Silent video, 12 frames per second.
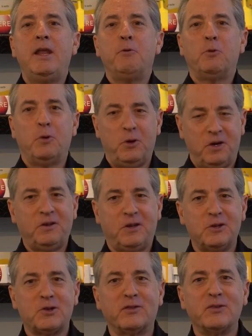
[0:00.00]
it
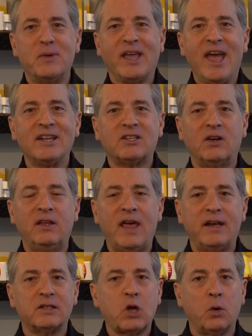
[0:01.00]
deserves a big answer, and
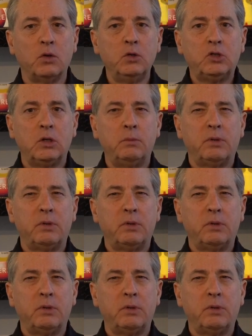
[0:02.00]
that is coelution.